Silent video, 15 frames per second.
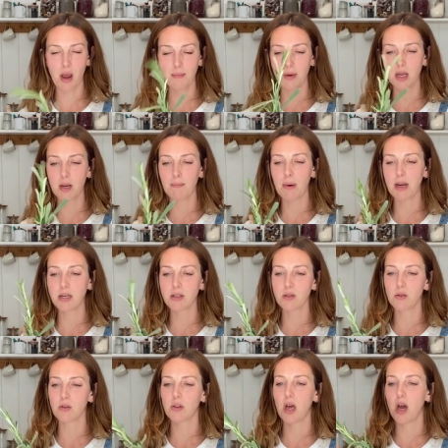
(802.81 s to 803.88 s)
I'm going to
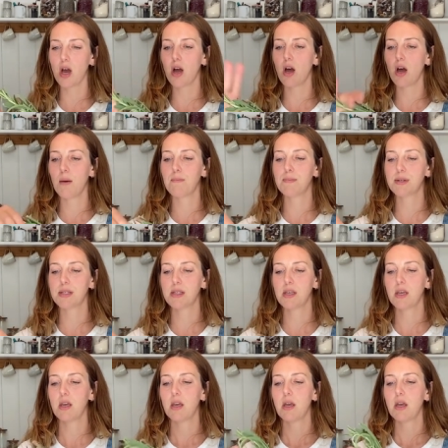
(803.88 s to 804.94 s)
bundle the herbs